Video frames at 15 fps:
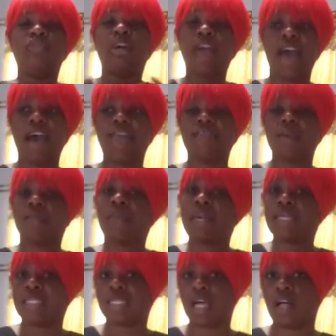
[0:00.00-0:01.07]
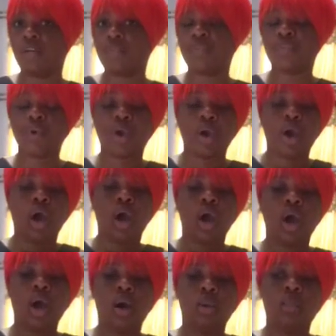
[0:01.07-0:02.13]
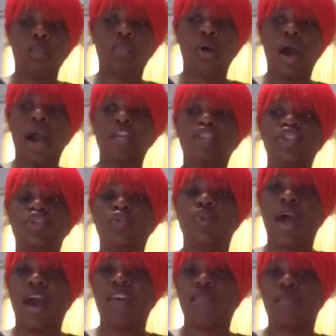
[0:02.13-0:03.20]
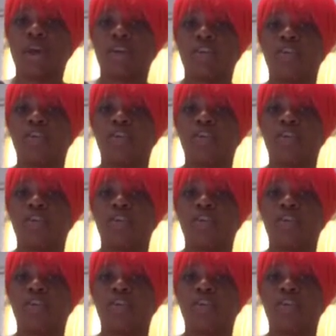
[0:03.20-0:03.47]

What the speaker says: not have them myself. But I do have my